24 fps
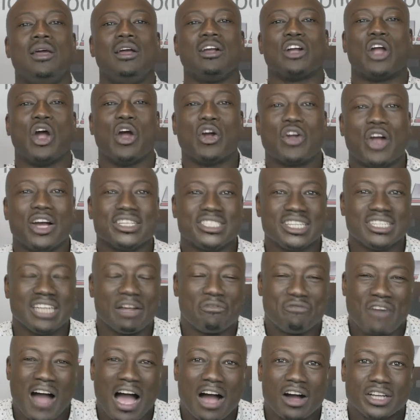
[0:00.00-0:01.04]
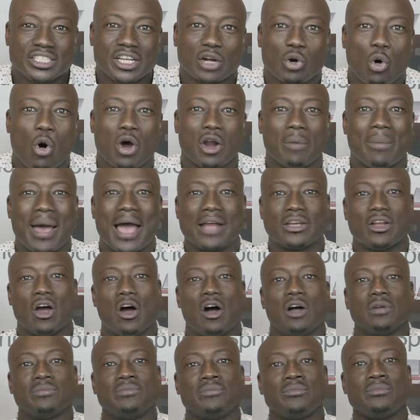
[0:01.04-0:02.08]
Kirk Cousins is a 500 quarterback,
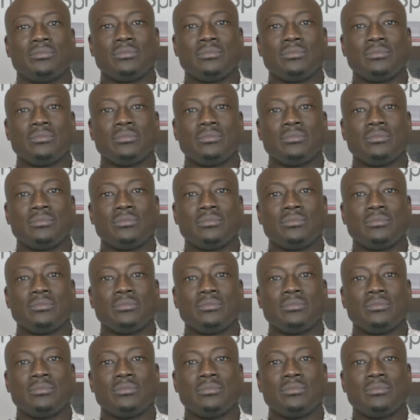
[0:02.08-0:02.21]
dog.